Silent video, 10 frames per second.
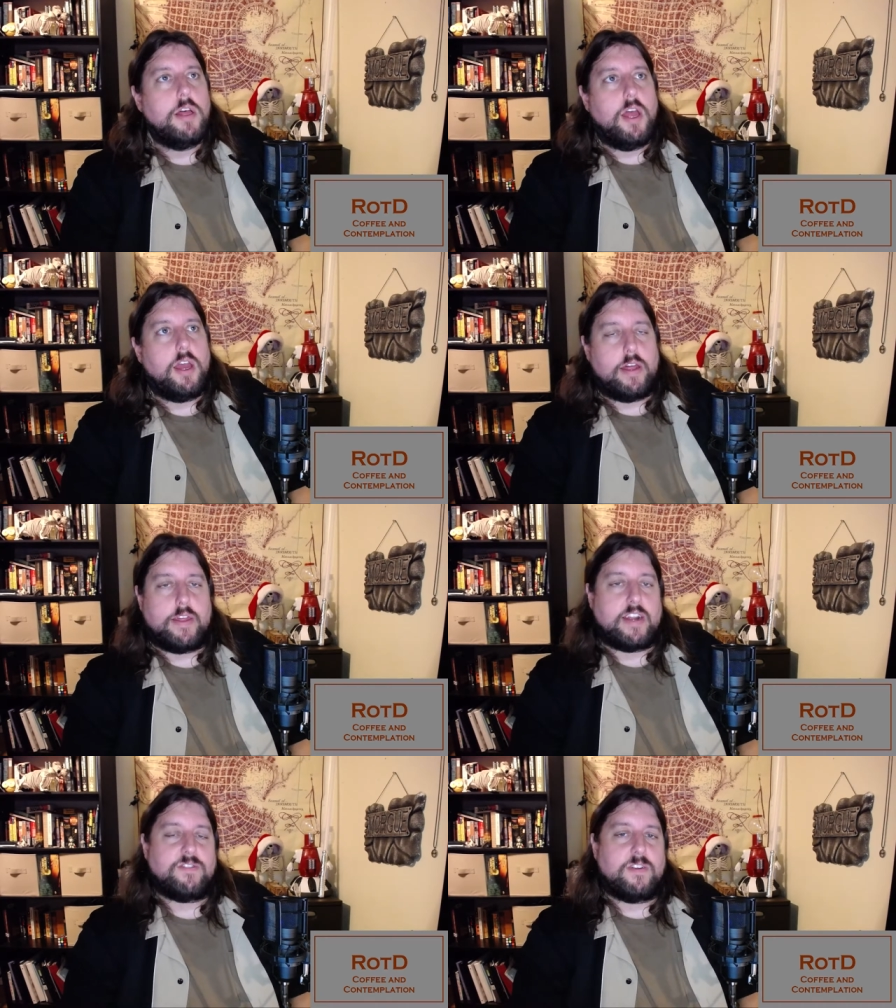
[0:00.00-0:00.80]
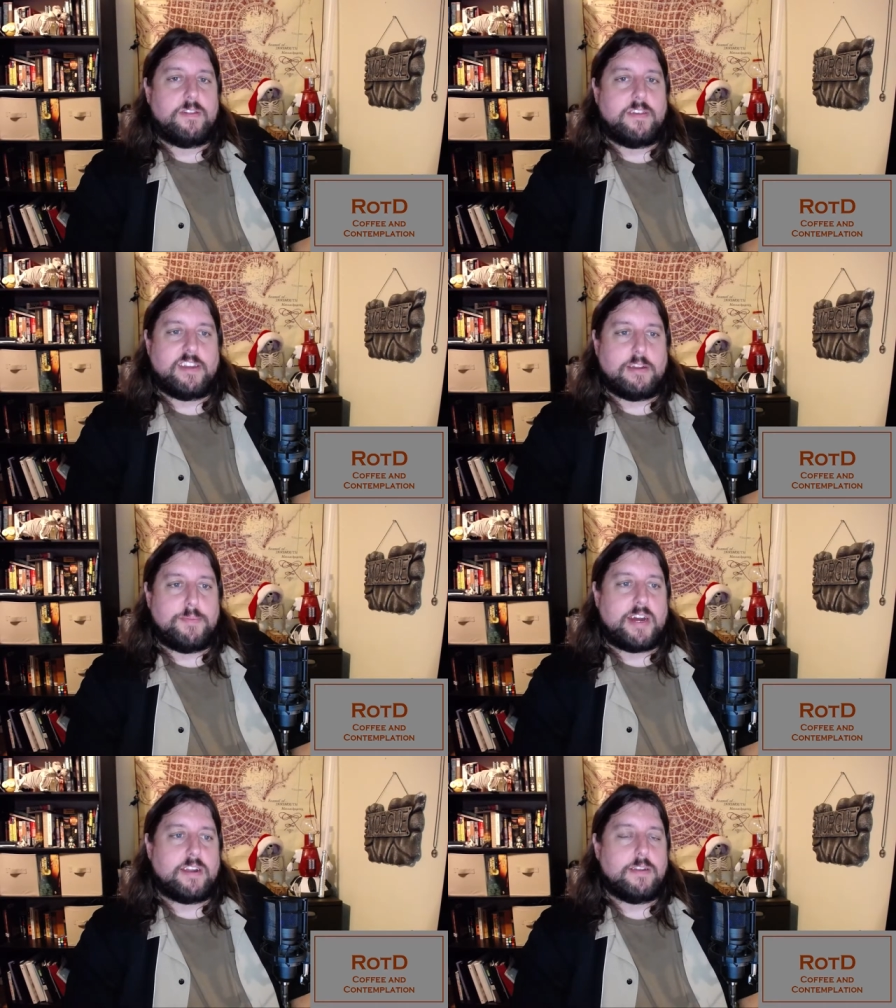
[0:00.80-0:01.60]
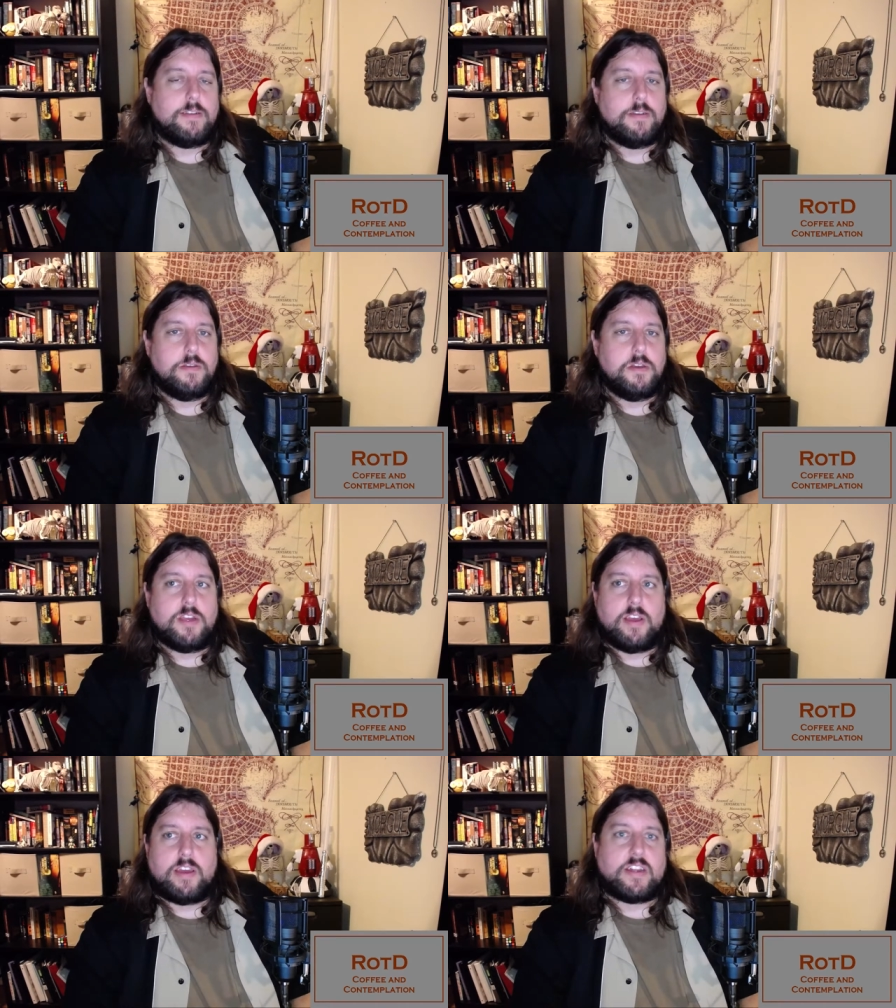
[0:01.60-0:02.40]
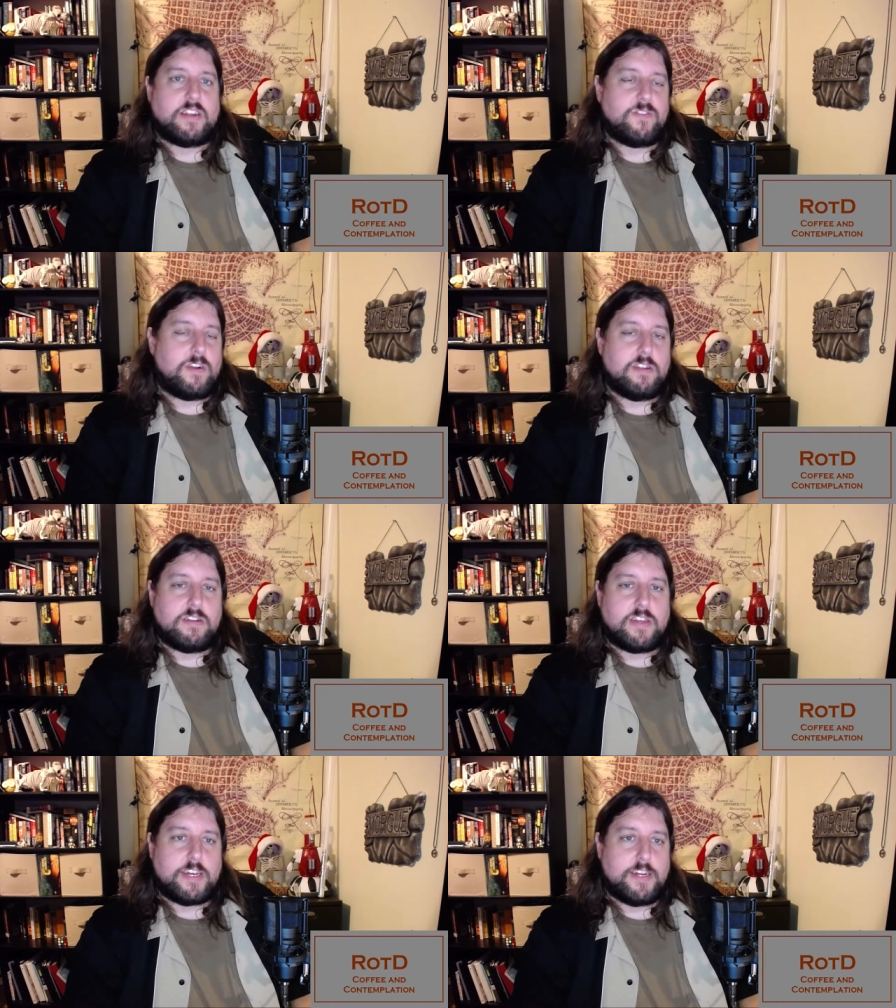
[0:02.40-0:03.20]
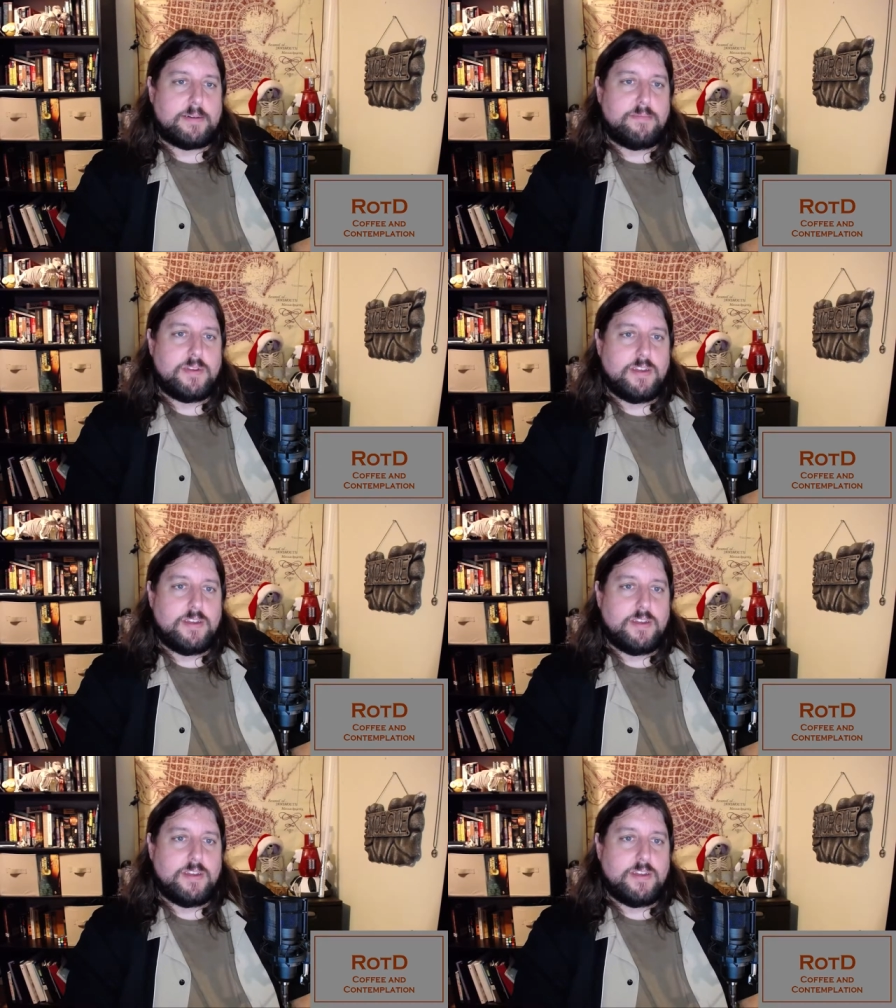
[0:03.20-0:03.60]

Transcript: And then I started thinking about it. And then I started looking it up.